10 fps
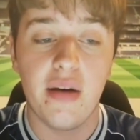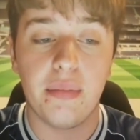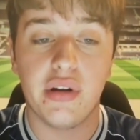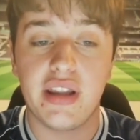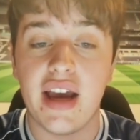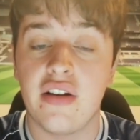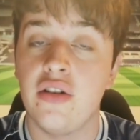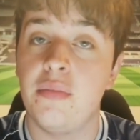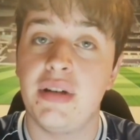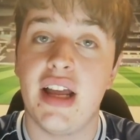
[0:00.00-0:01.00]
But that
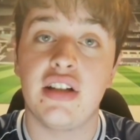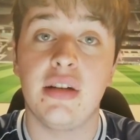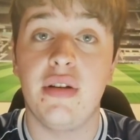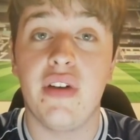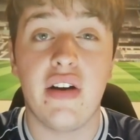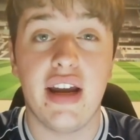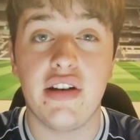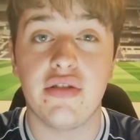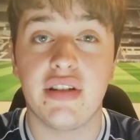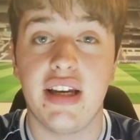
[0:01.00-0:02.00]
could potentially be very
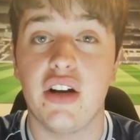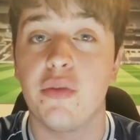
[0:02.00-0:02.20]
interesting in